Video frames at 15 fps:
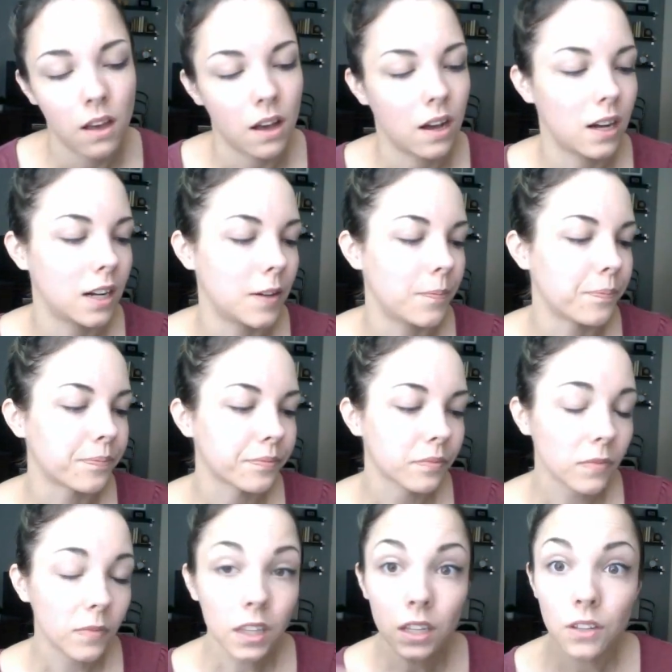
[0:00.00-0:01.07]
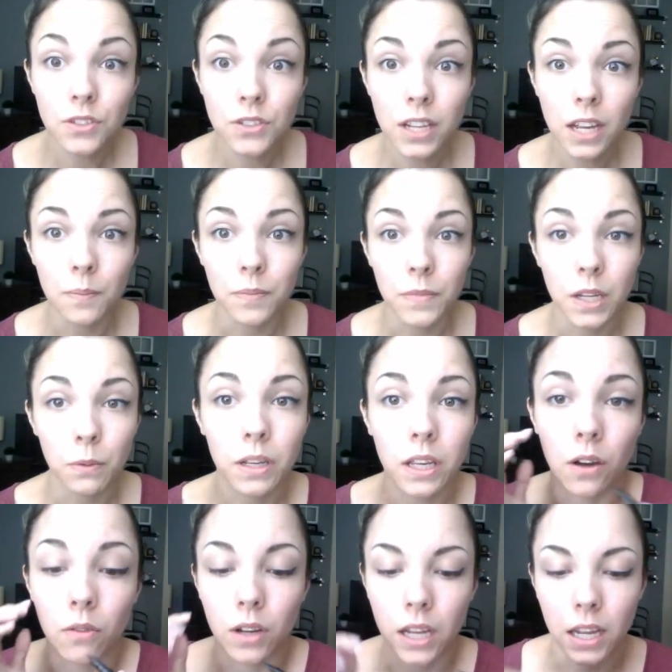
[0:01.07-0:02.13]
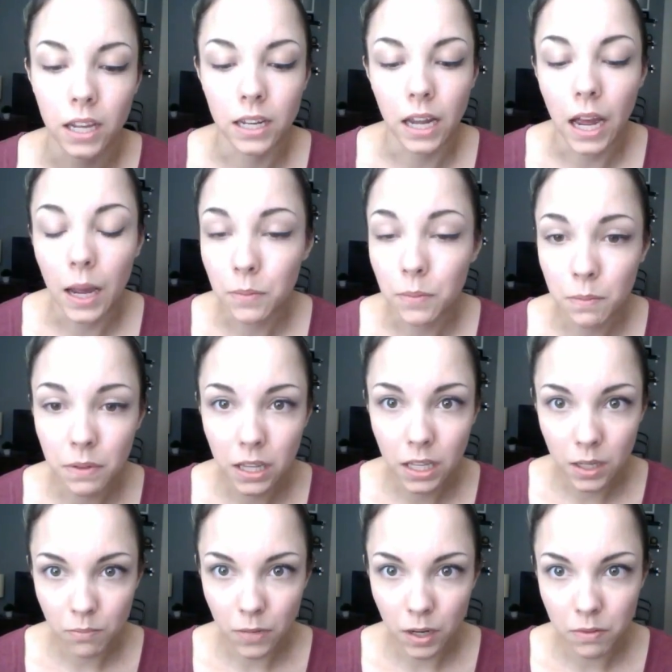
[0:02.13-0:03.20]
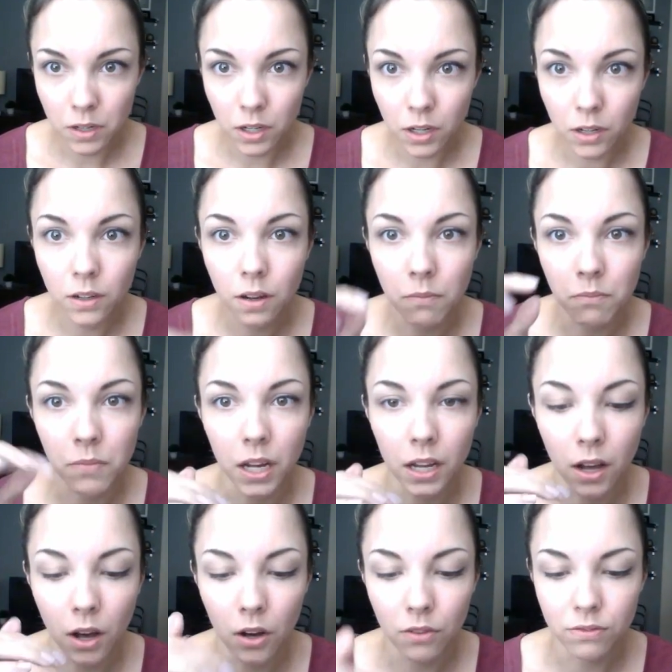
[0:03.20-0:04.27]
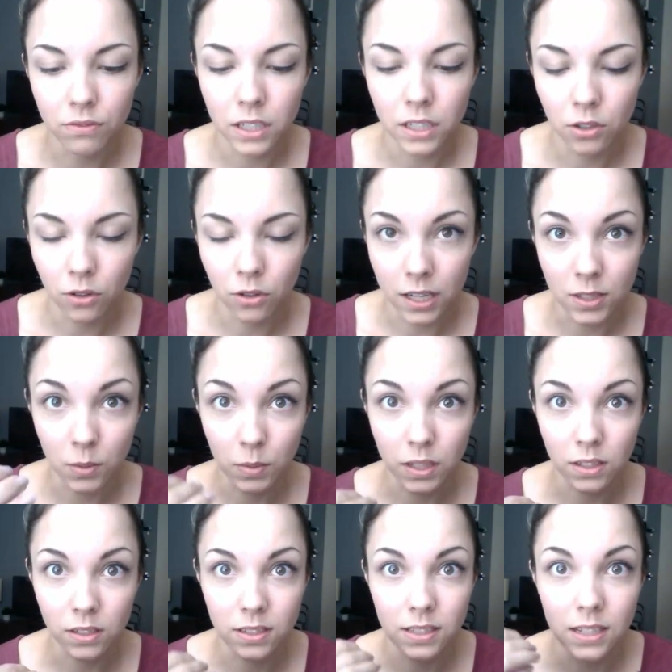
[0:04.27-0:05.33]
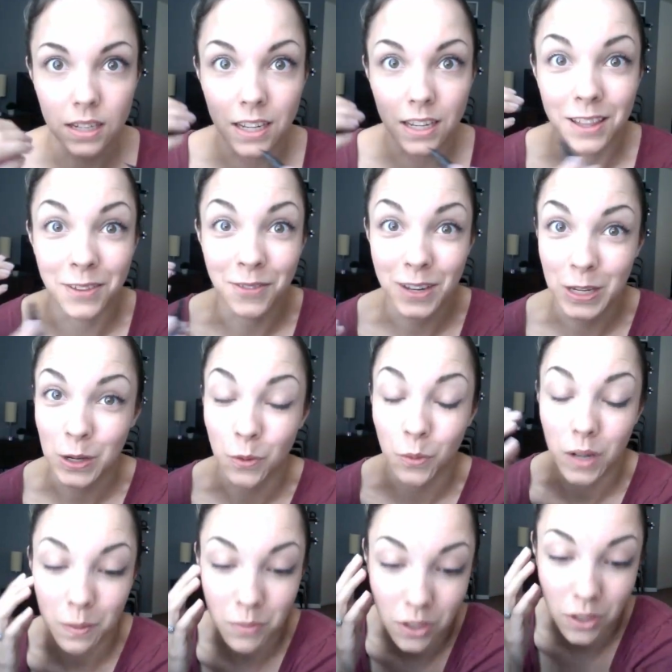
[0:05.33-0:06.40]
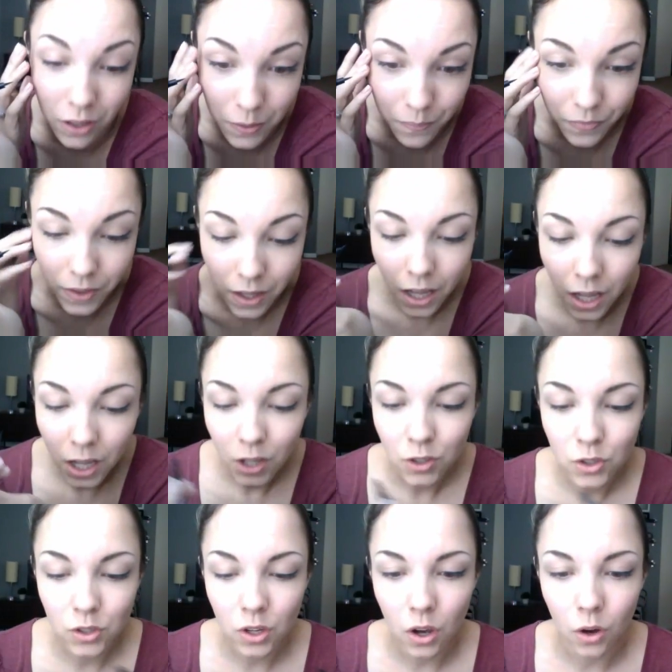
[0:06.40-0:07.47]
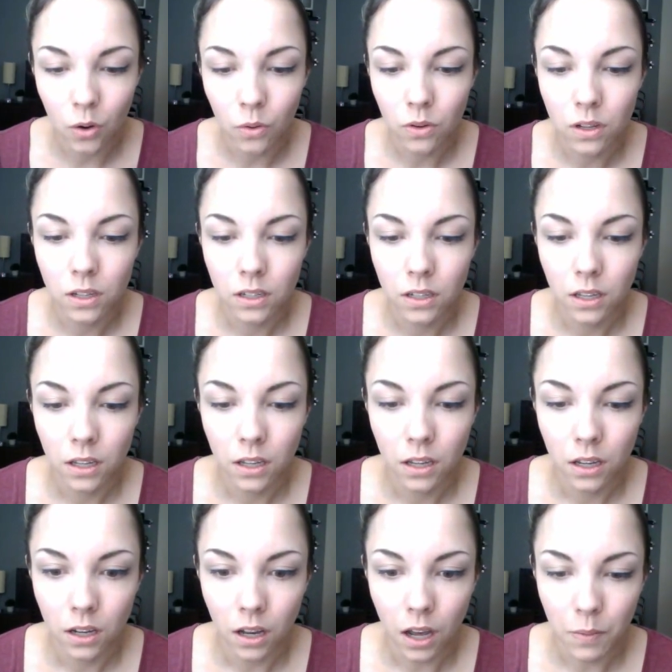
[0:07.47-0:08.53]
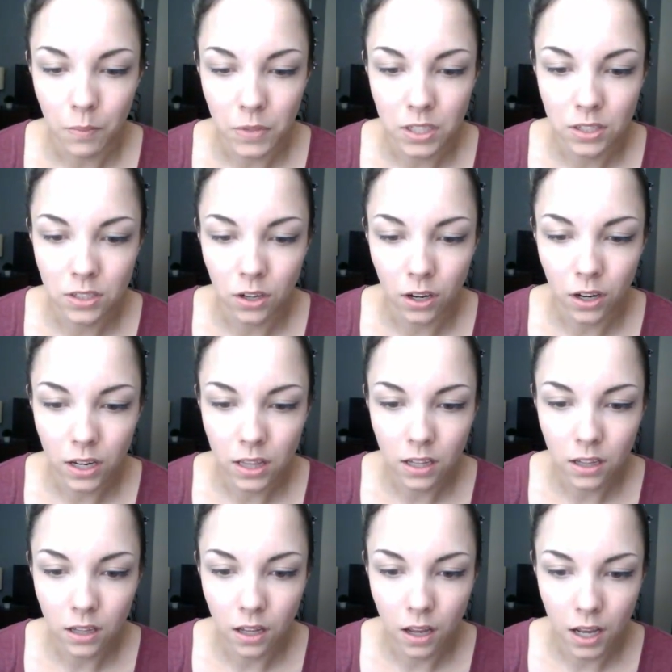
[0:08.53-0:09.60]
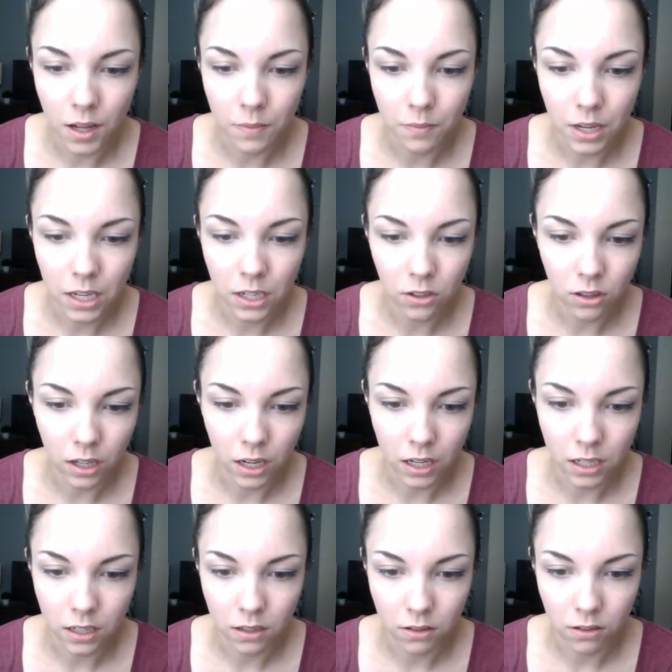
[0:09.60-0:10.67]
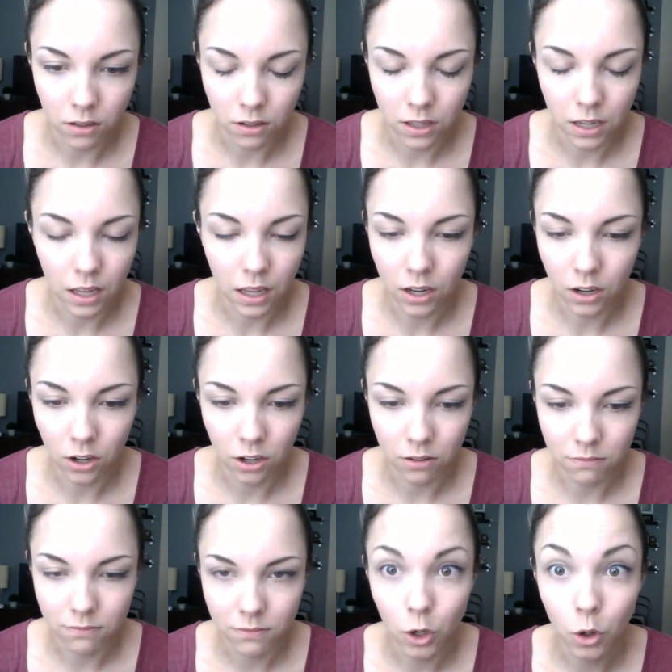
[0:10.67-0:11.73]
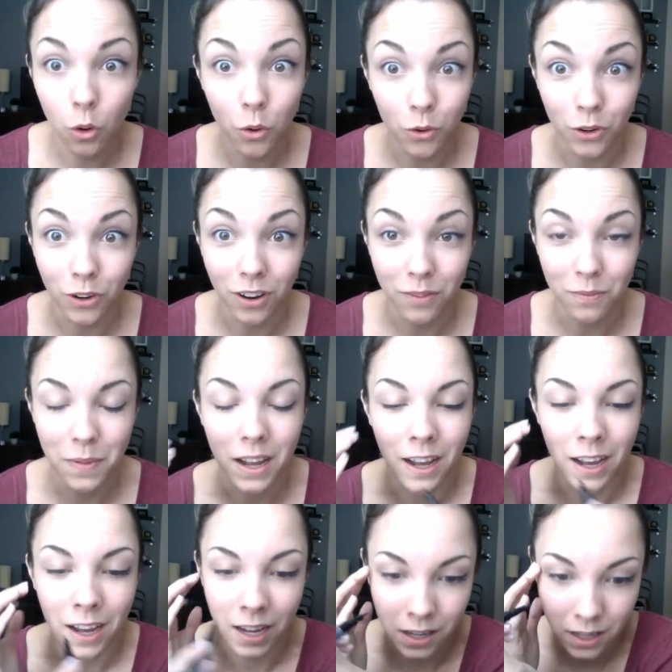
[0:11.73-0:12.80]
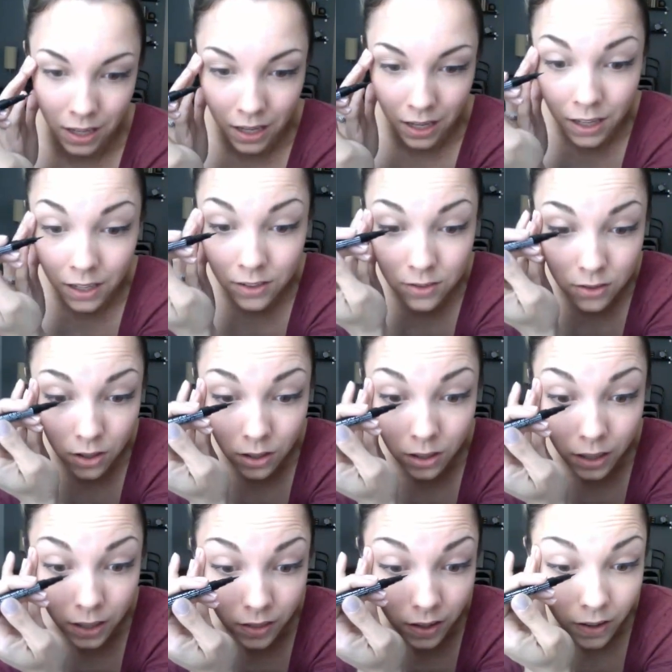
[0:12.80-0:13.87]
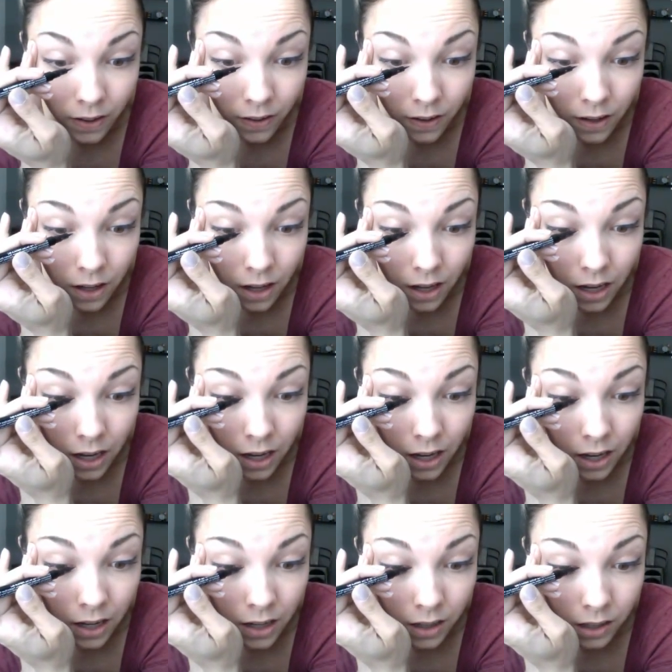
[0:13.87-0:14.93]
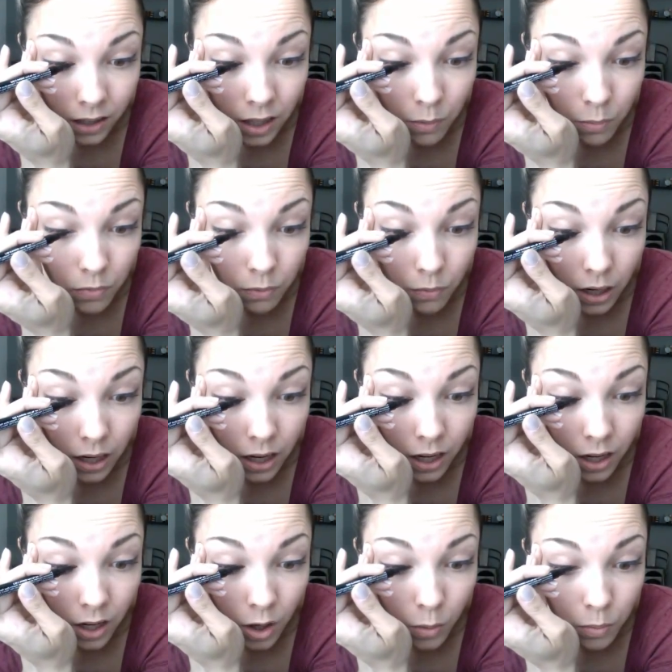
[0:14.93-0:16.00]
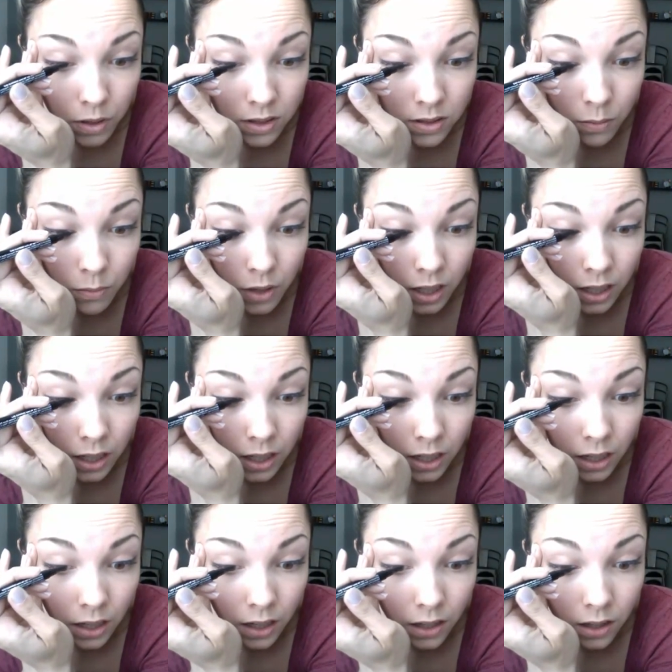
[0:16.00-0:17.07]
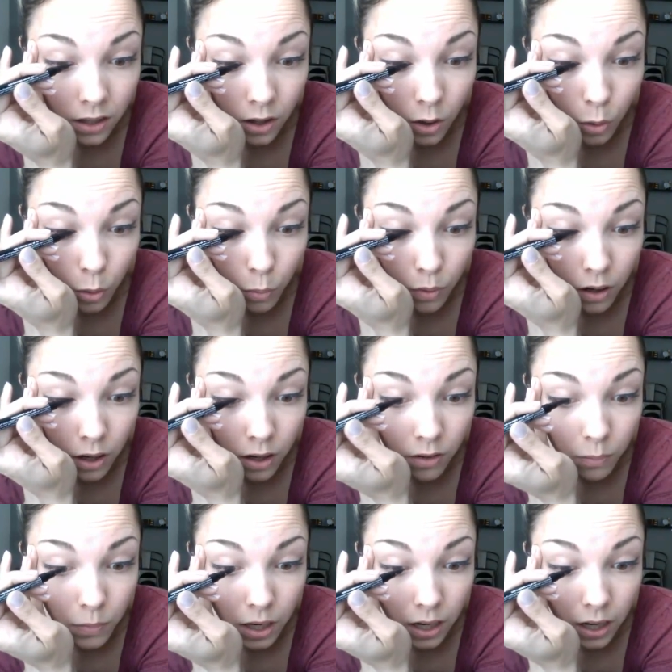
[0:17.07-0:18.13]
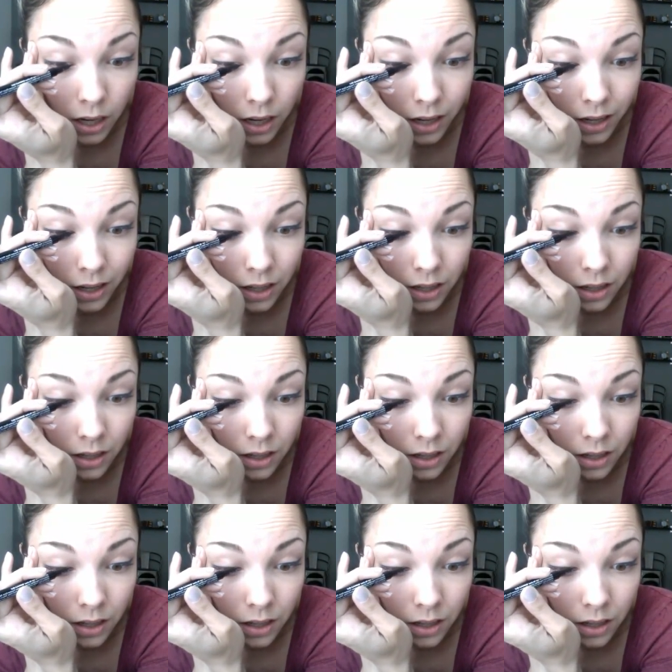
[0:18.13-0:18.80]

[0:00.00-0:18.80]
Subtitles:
So yeah, here we go. And I'm going to be looking in my mirror, but hopefully you guys will be able to see in the video what I'm doing. So I'm going to start in the inner line, or the inner corner of my eye, and start a line there. And keep my eye open so I'm not getting it on the lower part of my eye.